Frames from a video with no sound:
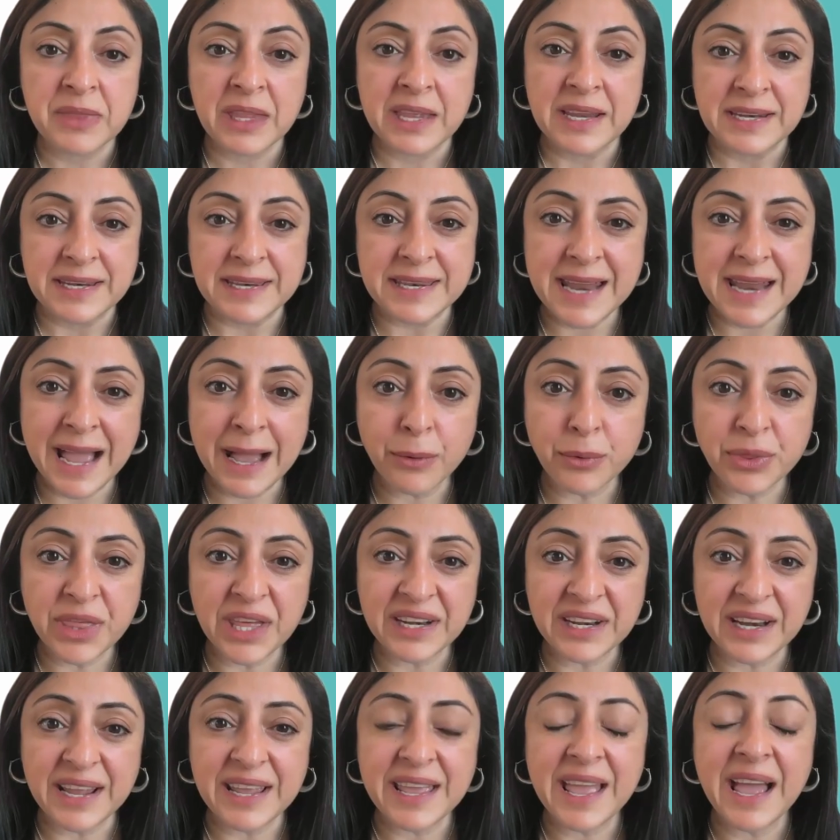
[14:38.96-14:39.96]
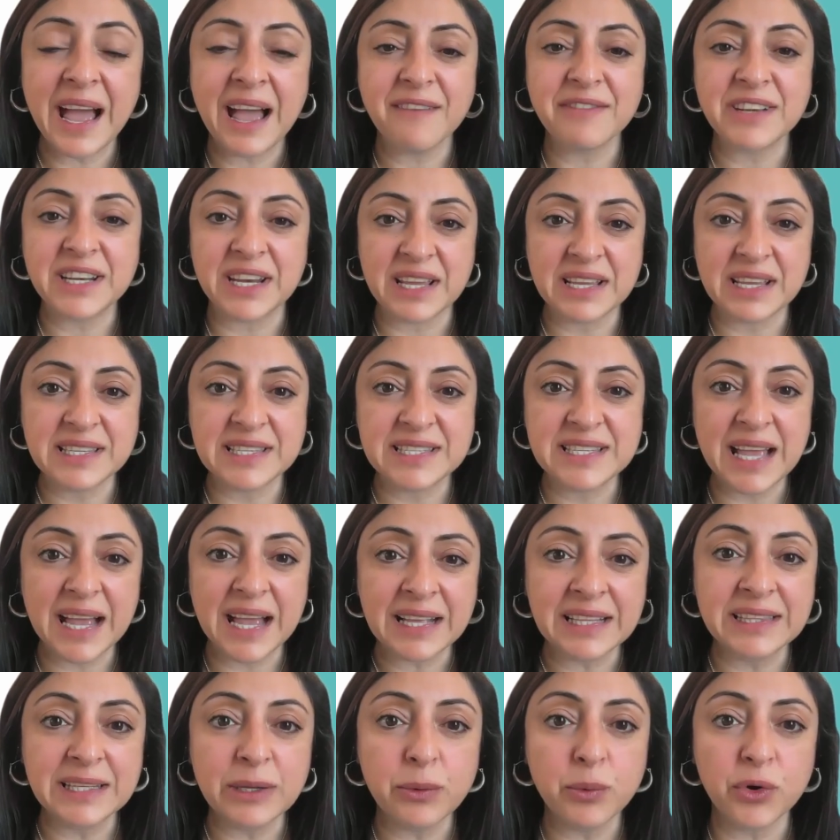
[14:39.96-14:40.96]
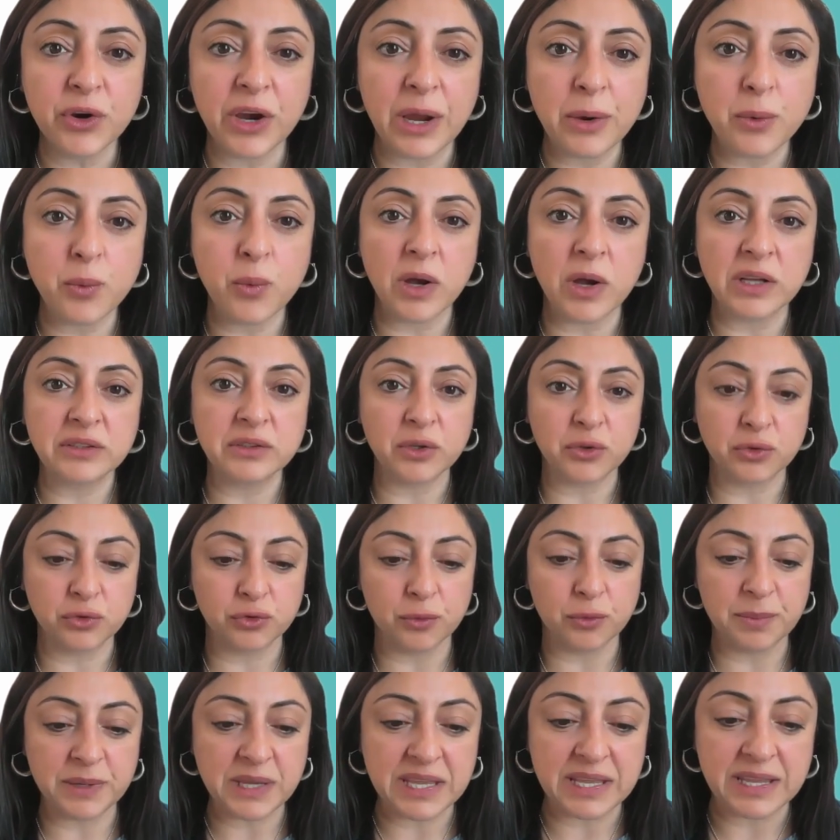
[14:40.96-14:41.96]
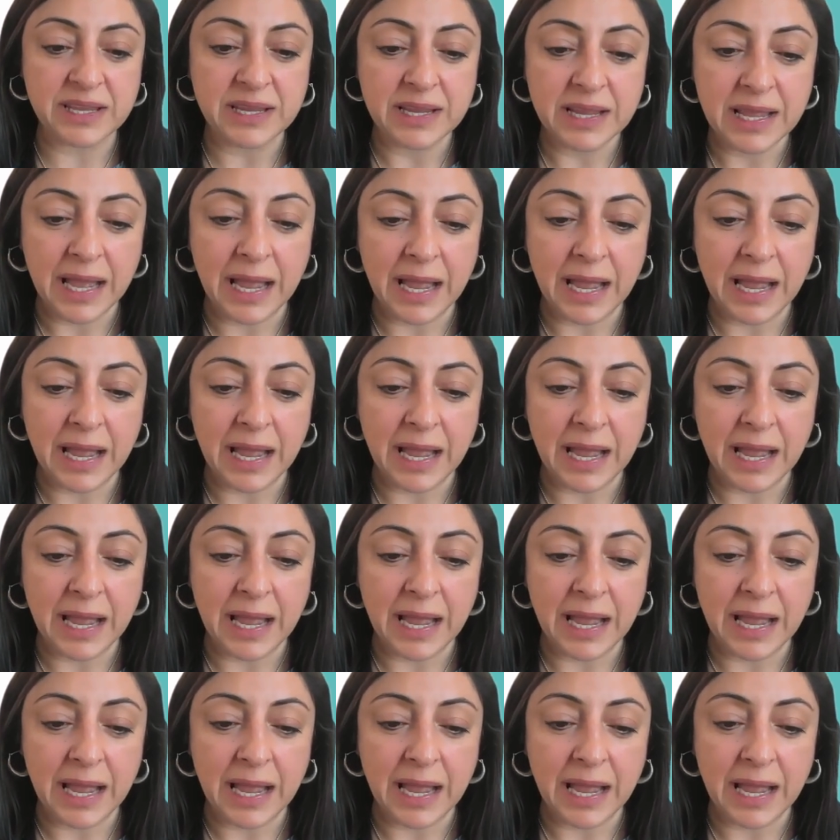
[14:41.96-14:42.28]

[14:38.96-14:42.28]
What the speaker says: Now that I have it exactly where I want it to be,